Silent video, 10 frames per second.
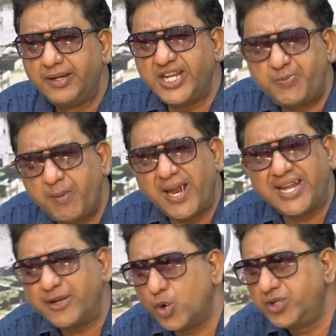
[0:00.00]
These people, like,
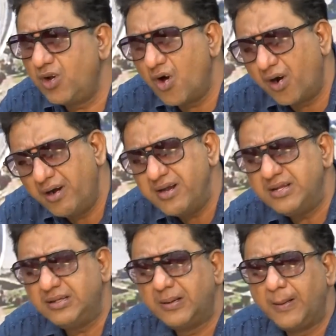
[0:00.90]
they don't
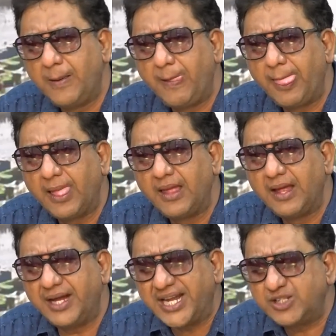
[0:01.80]
learn.
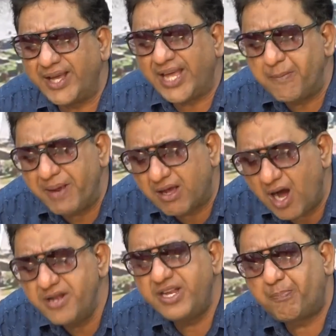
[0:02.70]
And that's why I
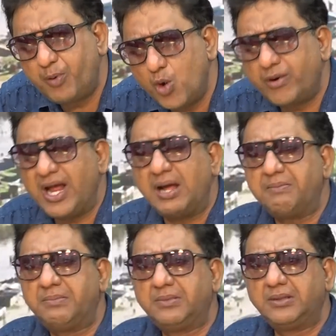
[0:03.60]
began the program